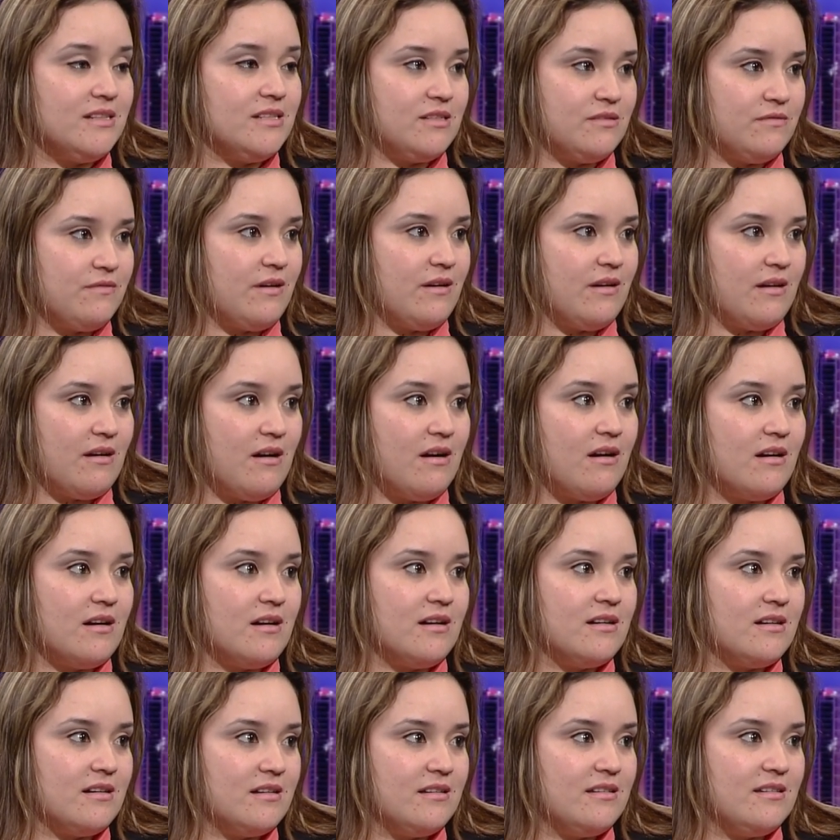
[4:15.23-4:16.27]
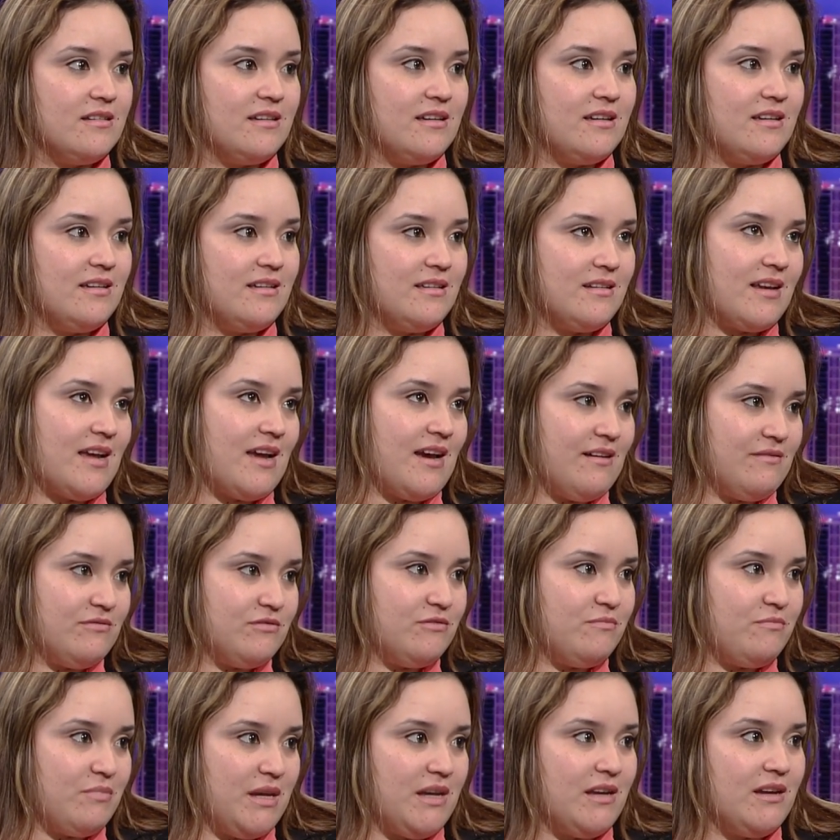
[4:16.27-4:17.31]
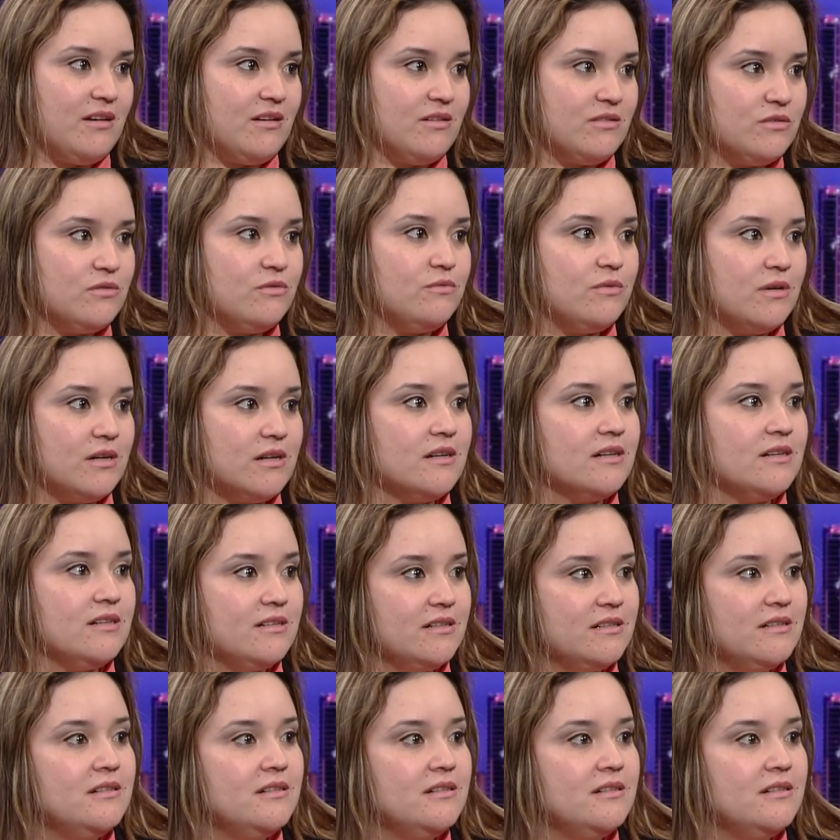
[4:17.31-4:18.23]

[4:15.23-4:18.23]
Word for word: it's very hard. And I have to be here to work.